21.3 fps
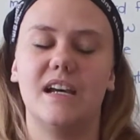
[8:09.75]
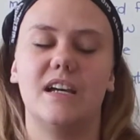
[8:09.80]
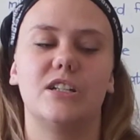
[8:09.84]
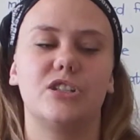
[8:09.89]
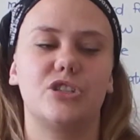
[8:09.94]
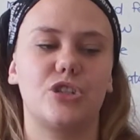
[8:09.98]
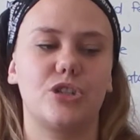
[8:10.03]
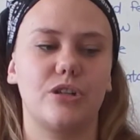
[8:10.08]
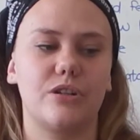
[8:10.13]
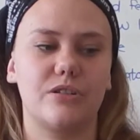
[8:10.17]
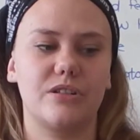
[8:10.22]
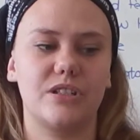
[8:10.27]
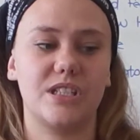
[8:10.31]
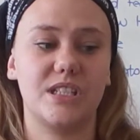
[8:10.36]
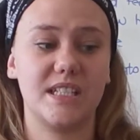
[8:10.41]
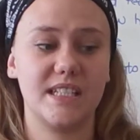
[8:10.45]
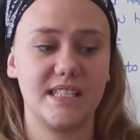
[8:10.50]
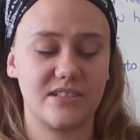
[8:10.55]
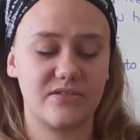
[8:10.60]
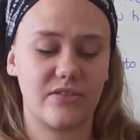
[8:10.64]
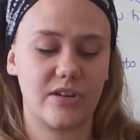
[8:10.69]
So
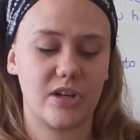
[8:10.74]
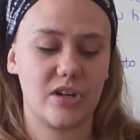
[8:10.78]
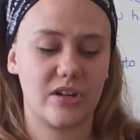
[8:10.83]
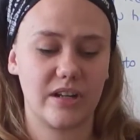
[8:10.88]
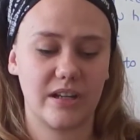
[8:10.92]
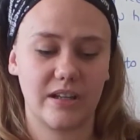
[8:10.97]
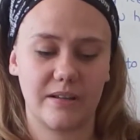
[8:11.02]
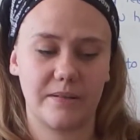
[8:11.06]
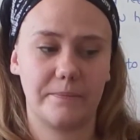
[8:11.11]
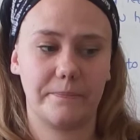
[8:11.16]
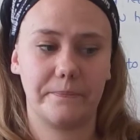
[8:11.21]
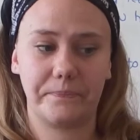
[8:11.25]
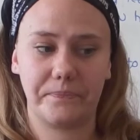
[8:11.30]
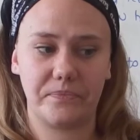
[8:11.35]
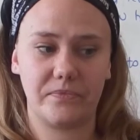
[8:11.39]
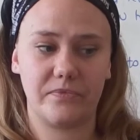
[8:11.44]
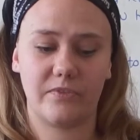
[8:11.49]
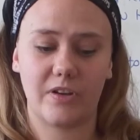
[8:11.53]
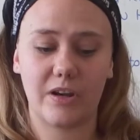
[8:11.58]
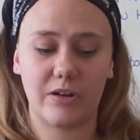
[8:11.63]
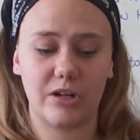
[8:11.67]
she's very,
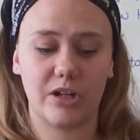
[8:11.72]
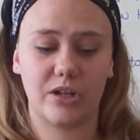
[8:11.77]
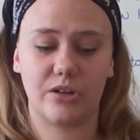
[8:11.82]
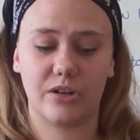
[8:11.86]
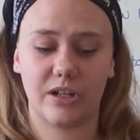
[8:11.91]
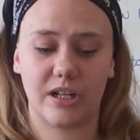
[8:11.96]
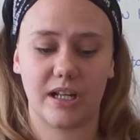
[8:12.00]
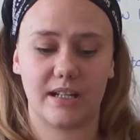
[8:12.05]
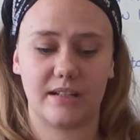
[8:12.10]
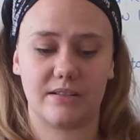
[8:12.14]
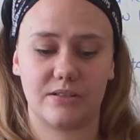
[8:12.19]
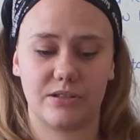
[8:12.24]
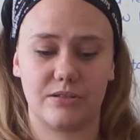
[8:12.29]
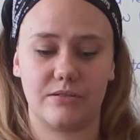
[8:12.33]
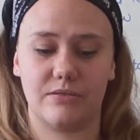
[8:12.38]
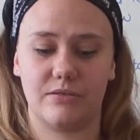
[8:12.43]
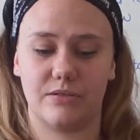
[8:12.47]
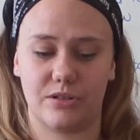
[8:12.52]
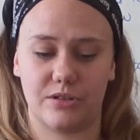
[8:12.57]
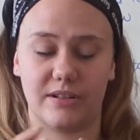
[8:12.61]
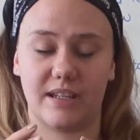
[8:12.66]
very good at
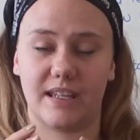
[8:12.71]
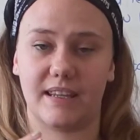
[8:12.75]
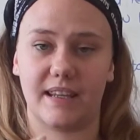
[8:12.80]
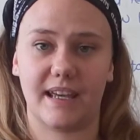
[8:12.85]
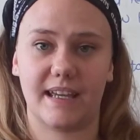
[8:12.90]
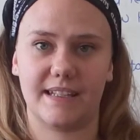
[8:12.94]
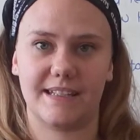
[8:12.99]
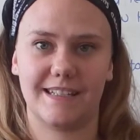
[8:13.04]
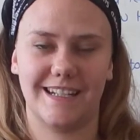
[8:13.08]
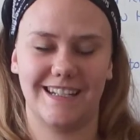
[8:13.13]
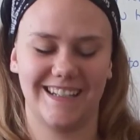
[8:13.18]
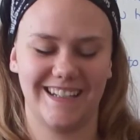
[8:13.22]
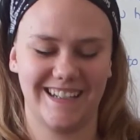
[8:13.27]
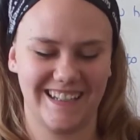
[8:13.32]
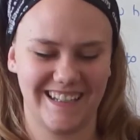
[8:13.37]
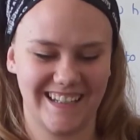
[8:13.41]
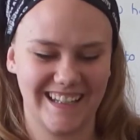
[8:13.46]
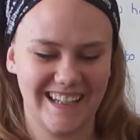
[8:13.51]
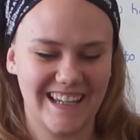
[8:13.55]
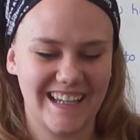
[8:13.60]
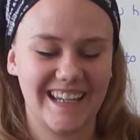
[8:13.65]
doing that,
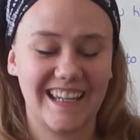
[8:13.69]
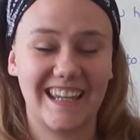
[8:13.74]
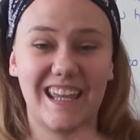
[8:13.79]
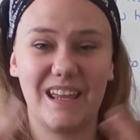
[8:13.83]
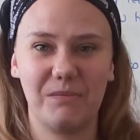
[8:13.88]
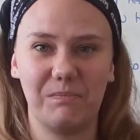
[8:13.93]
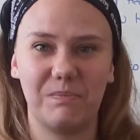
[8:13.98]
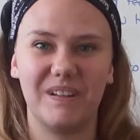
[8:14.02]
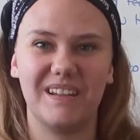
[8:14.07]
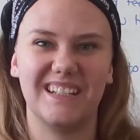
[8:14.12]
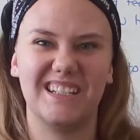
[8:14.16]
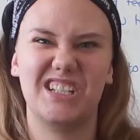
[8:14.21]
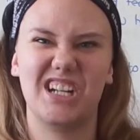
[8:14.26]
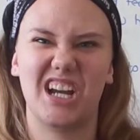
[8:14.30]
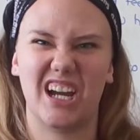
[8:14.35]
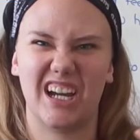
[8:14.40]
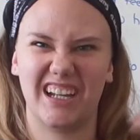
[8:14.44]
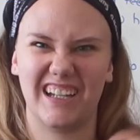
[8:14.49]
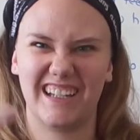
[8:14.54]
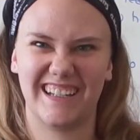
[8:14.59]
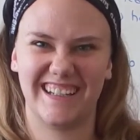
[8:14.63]
keeping
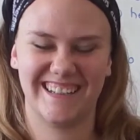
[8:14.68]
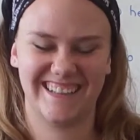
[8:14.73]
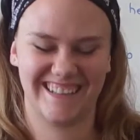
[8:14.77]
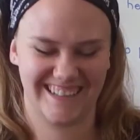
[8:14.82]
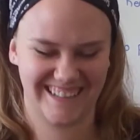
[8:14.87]
junk.